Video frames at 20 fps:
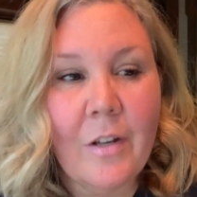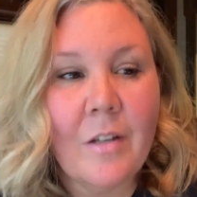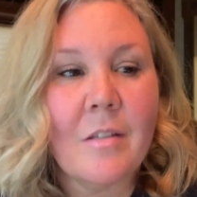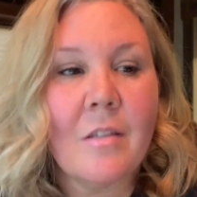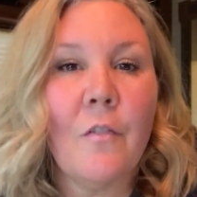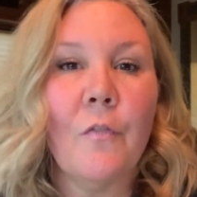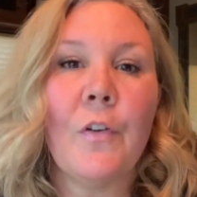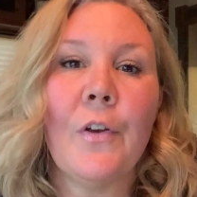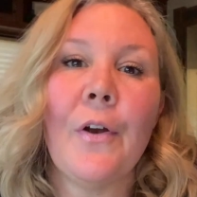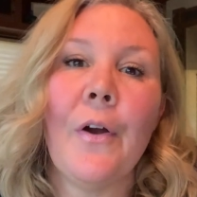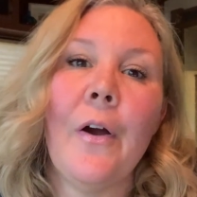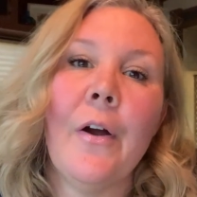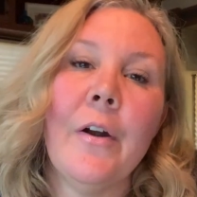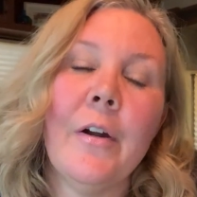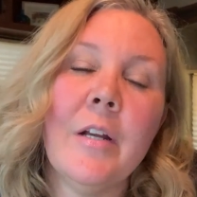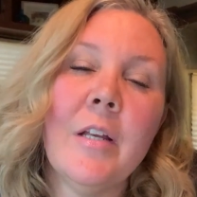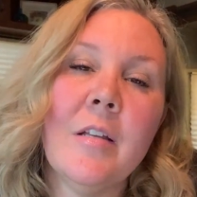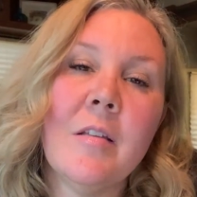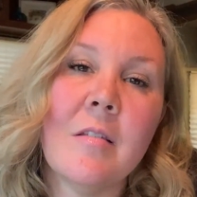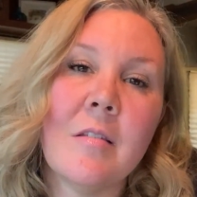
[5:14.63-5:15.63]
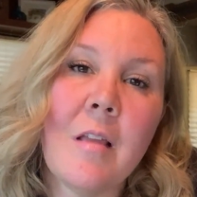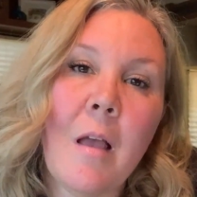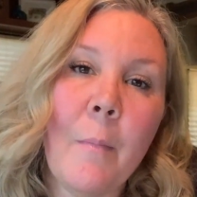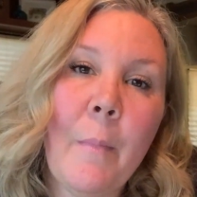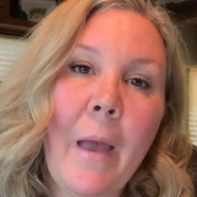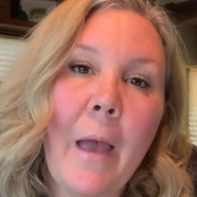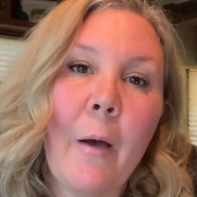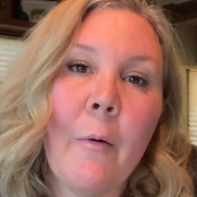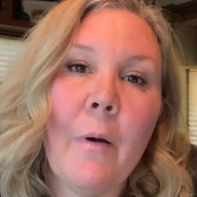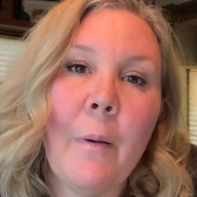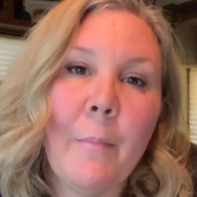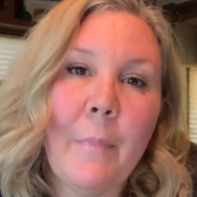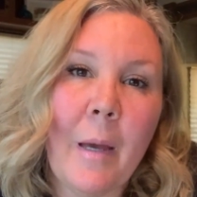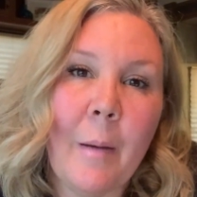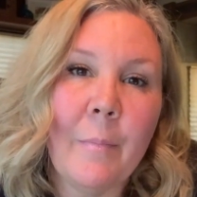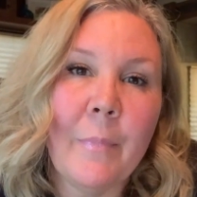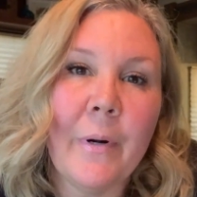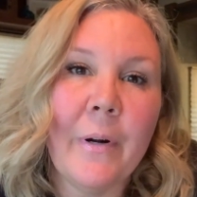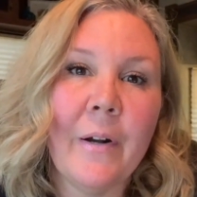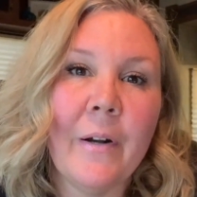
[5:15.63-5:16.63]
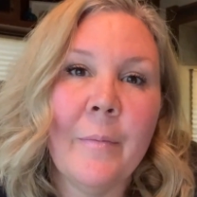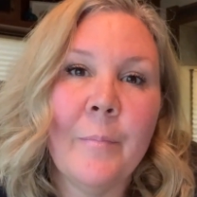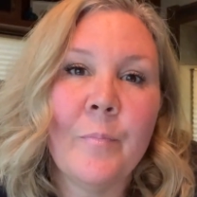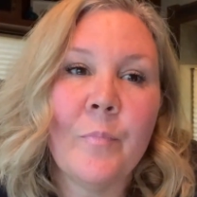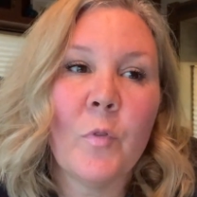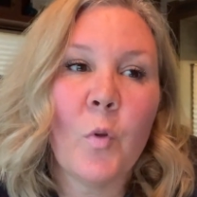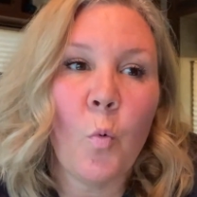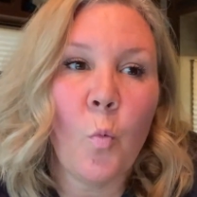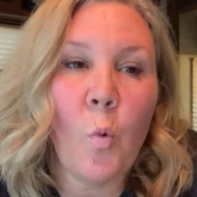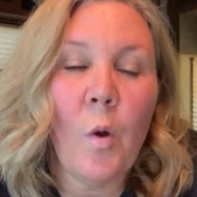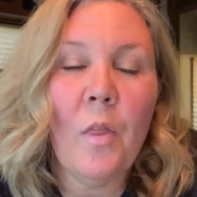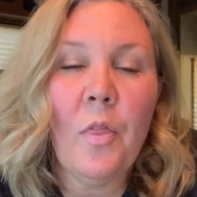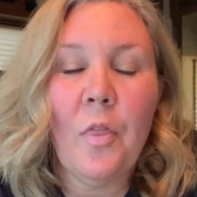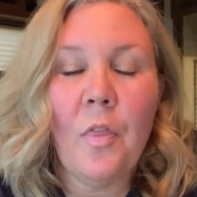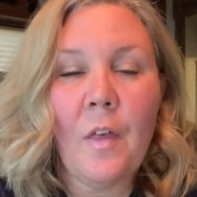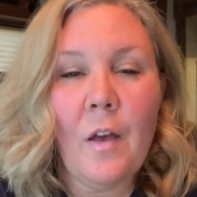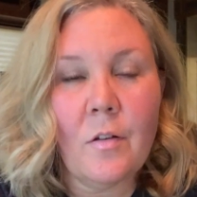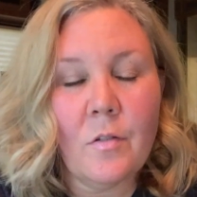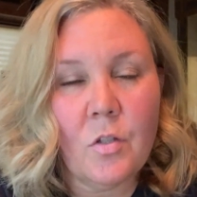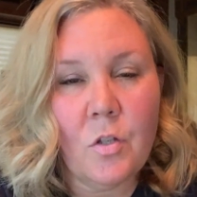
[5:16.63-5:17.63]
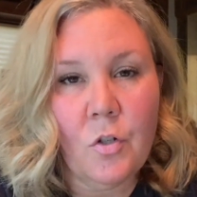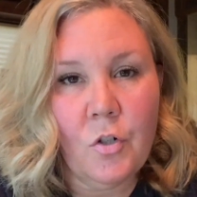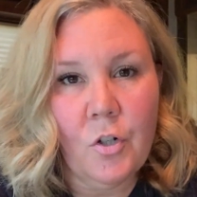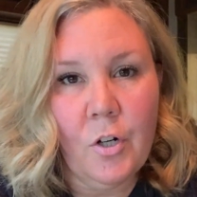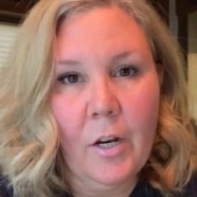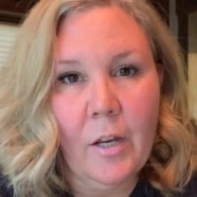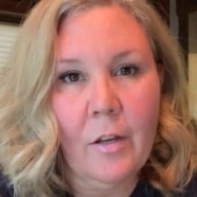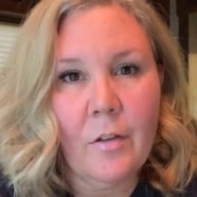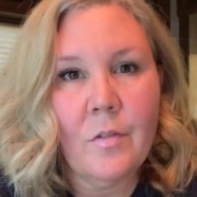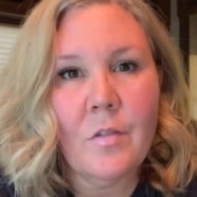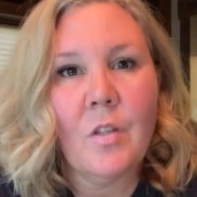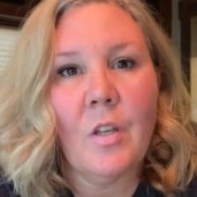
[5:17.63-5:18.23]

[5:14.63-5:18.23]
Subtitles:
is if you're already somehow a member with 1,000 Trails.